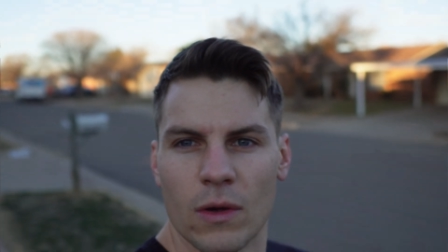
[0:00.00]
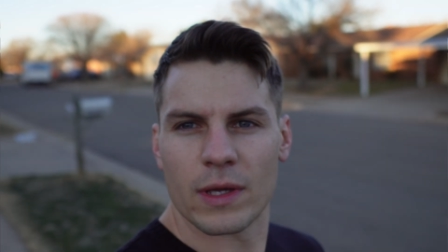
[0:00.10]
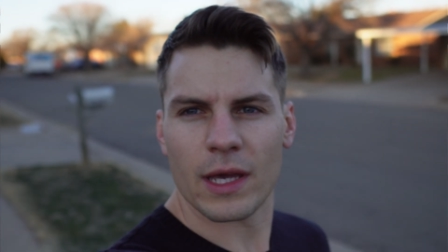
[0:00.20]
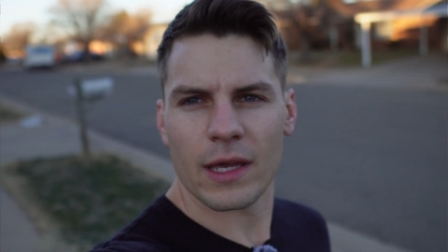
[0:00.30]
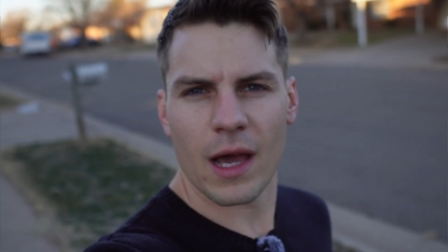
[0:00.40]

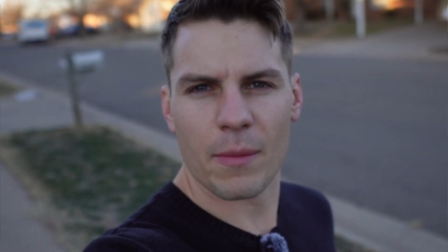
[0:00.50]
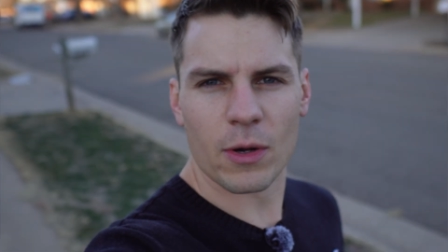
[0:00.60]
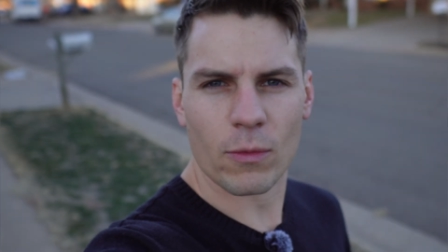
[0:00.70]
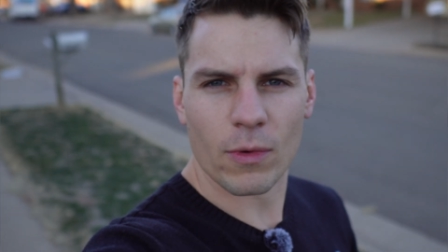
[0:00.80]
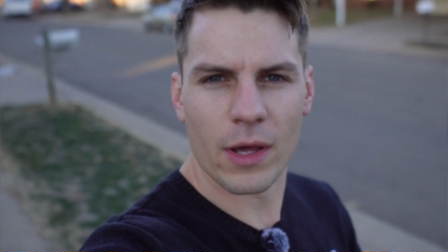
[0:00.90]
Okay, I'm
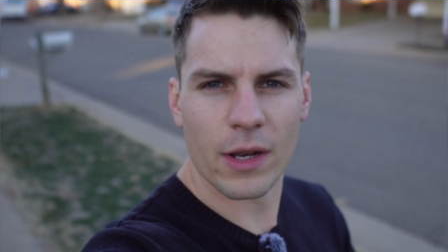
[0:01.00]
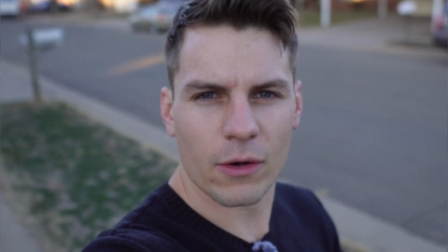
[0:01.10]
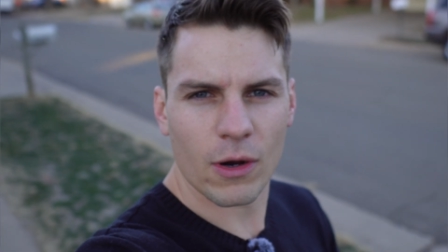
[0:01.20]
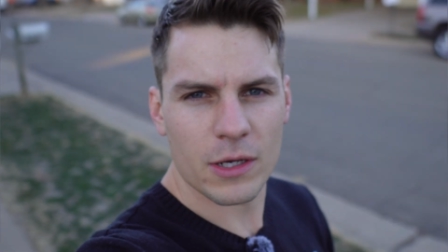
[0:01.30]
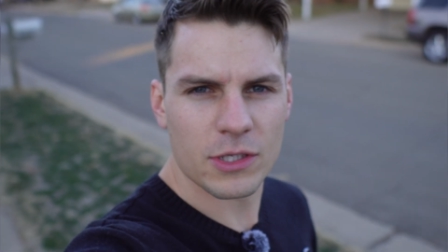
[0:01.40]
gonna run
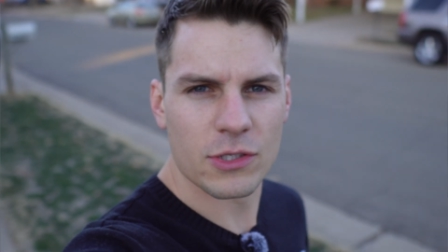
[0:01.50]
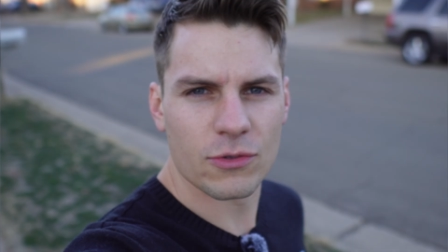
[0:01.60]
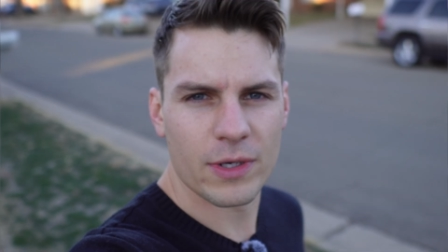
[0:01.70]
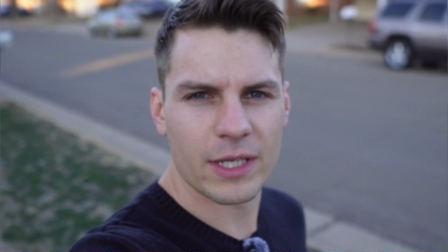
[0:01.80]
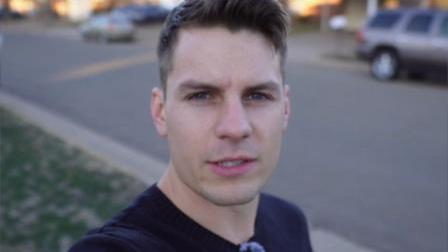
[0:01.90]
across the
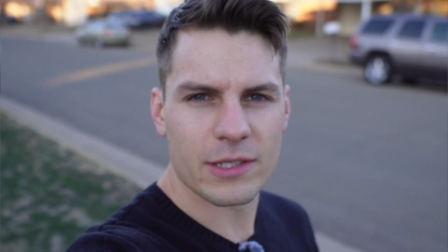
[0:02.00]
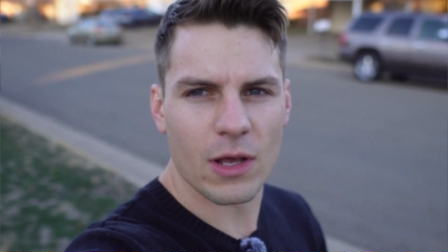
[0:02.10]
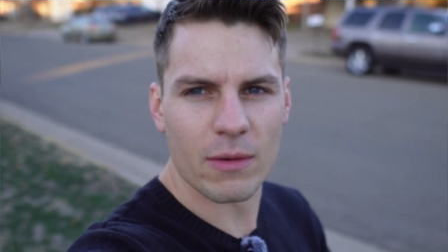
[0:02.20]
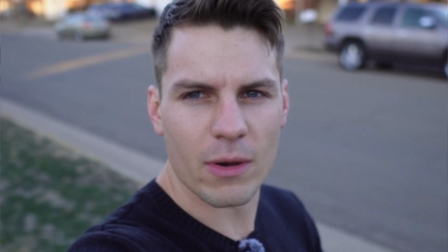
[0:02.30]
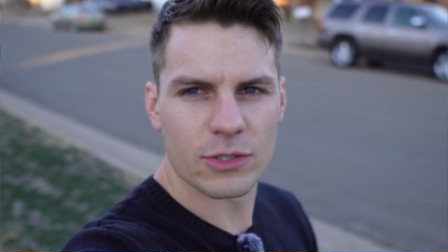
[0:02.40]
street in
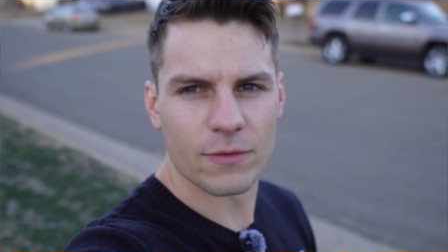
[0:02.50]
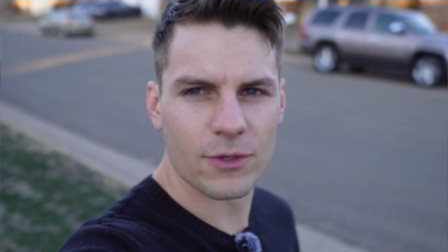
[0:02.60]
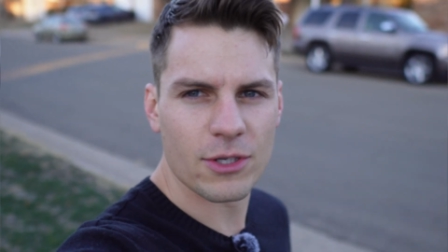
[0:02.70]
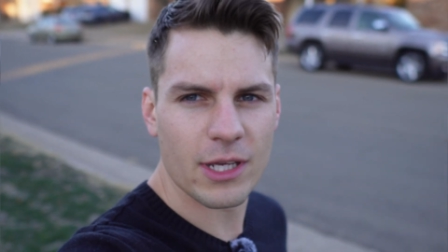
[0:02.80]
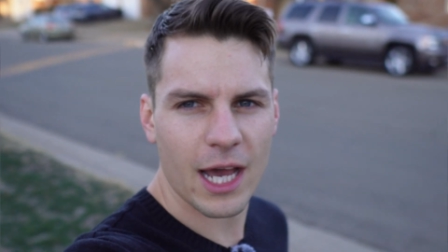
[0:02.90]
slow motion
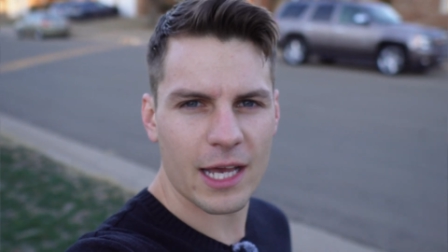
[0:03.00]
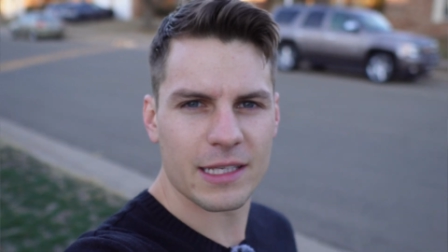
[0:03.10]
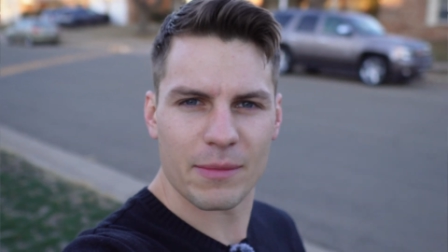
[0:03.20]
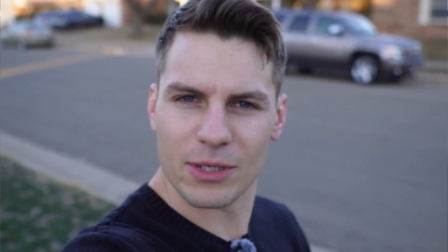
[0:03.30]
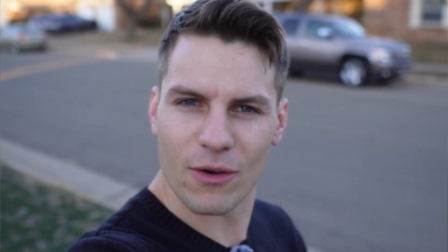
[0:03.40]
for you
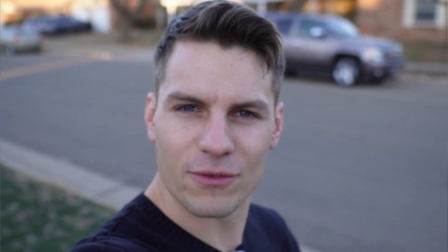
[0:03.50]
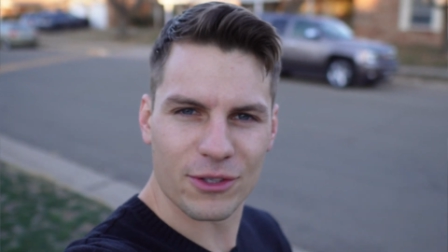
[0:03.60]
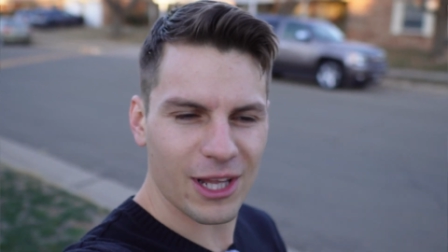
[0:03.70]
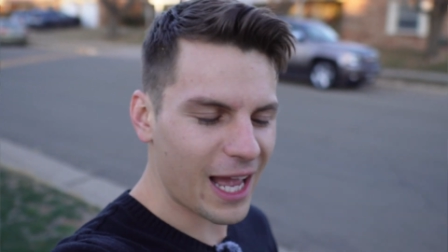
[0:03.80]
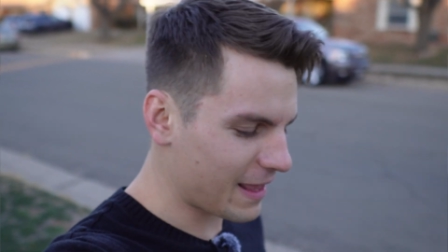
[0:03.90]
guys. Let me know if
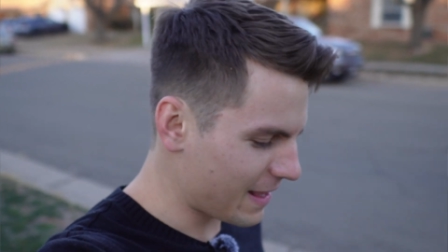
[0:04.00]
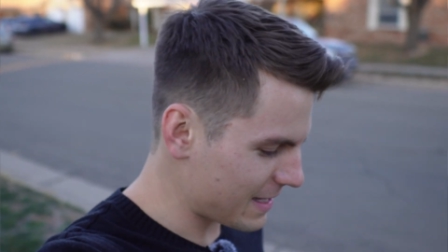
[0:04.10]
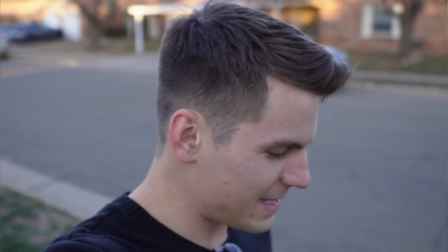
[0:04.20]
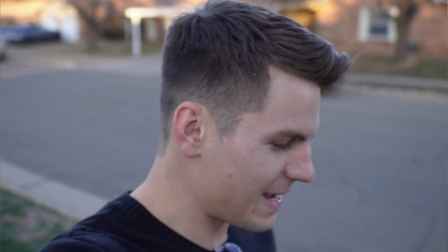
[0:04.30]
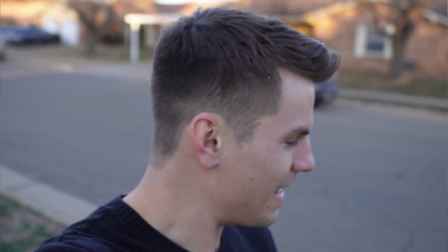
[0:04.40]
you like
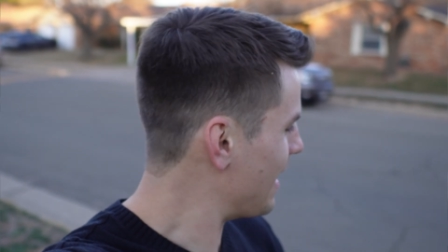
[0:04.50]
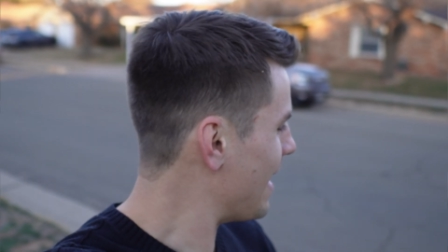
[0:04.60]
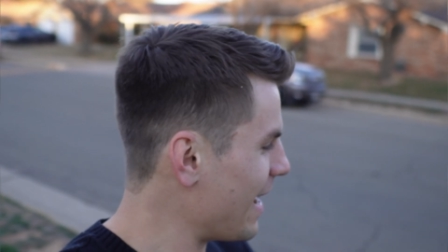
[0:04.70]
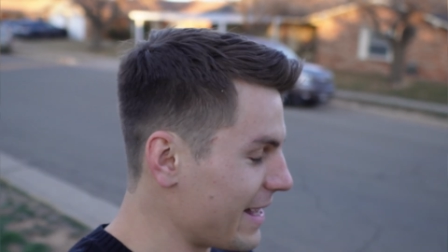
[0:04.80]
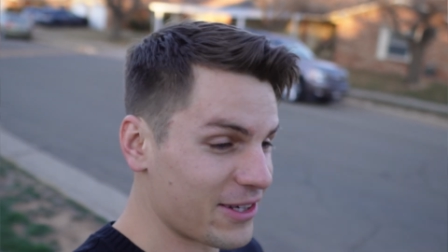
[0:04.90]
this.
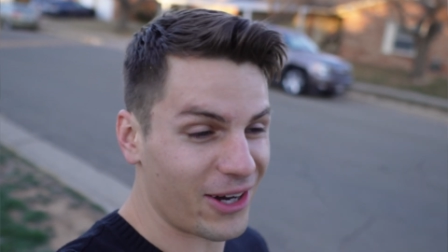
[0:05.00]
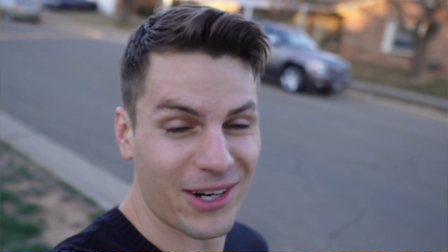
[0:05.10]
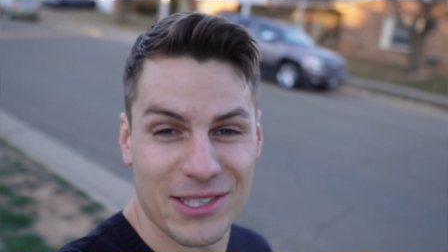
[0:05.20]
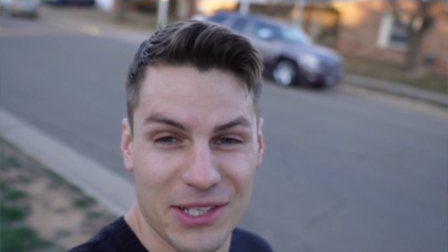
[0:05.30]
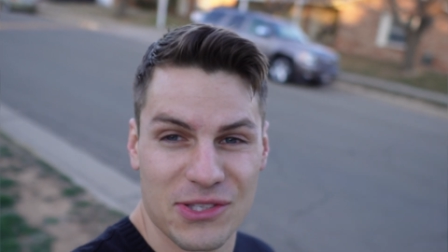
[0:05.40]
It's
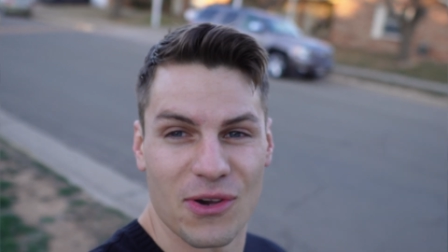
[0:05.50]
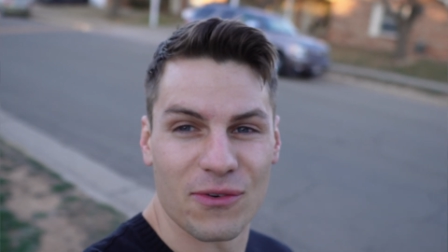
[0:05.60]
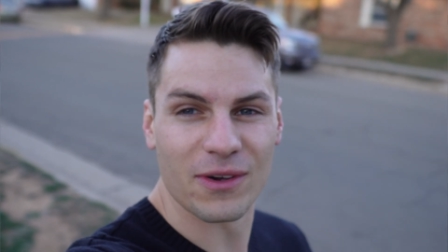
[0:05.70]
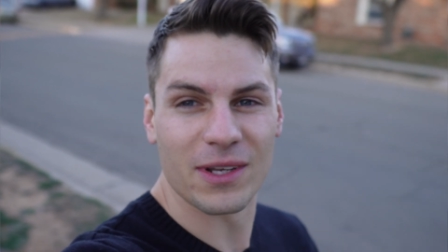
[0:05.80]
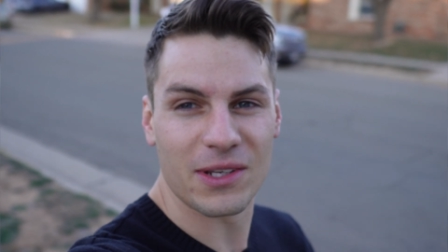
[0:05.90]
honestly
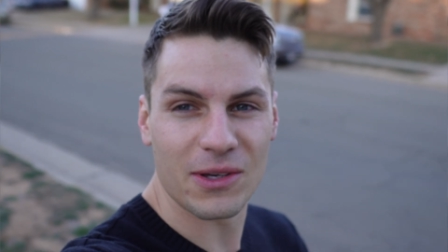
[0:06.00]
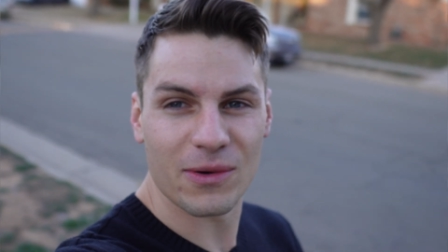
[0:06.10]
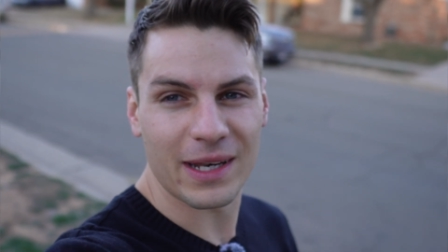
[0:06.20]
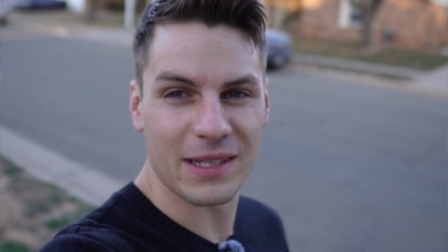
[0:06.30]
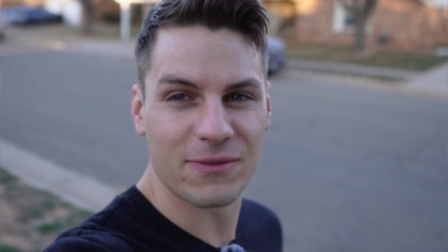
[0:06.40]
so fun to
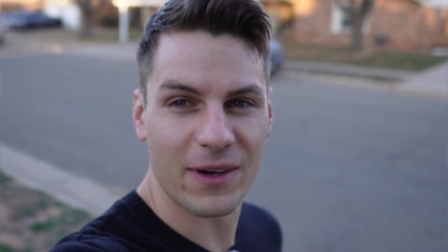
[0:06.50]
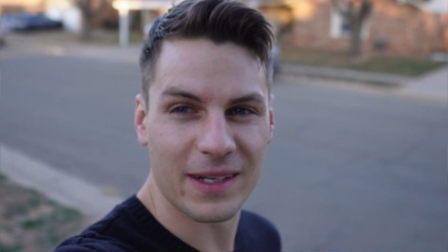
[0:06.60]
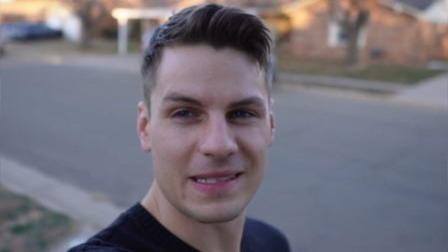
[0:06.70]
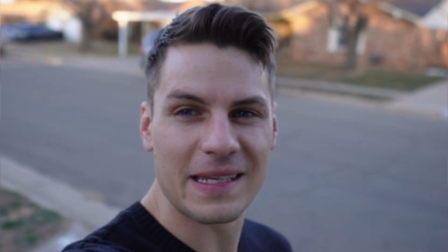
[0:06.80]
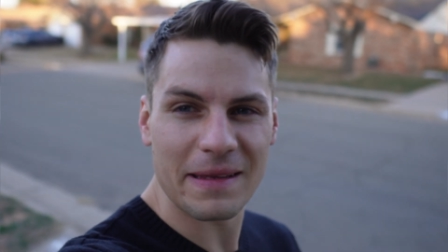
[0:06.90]
do and it's
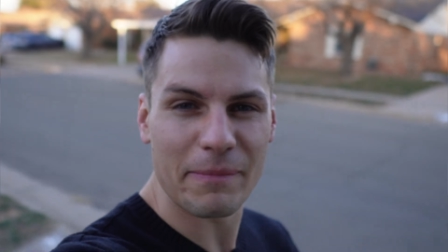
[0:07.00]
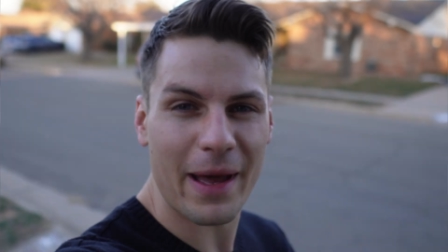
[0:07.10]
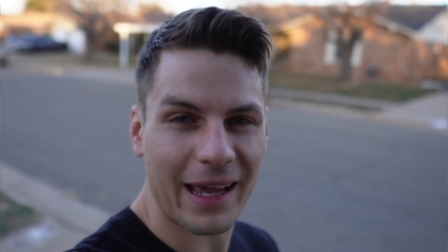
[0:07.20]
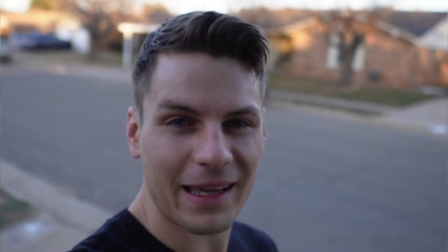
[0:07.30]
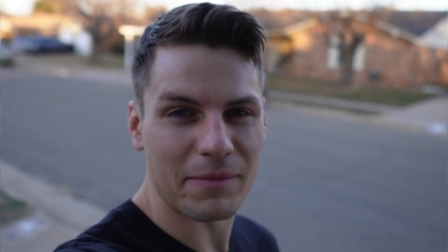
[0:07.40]
fun to see it
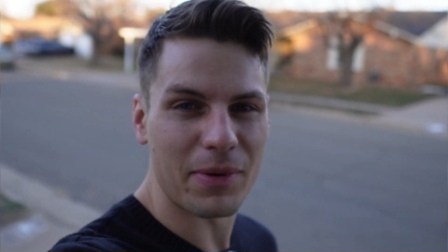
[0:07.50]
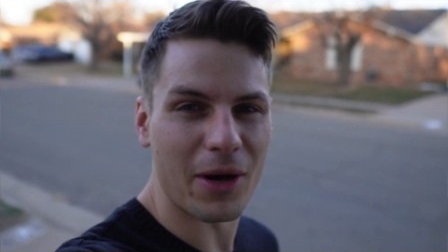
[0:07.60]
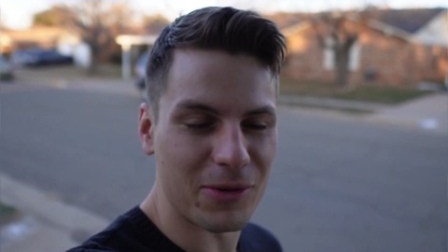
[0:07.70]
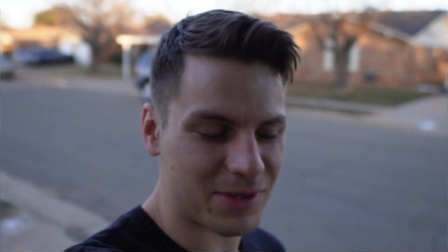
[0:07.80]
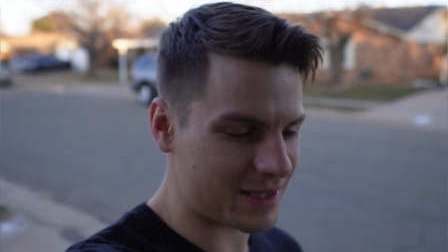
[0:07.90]
back in
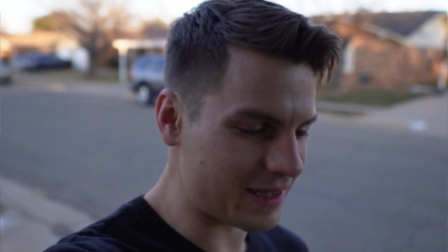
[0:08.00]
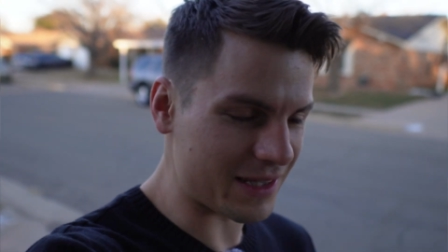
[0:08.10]
post.